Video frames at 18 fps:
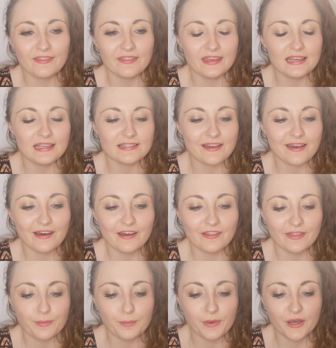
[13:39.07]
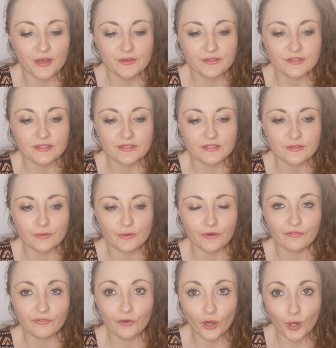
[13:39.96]
these are the most sort
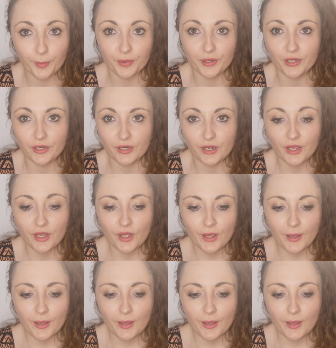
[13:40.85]
of common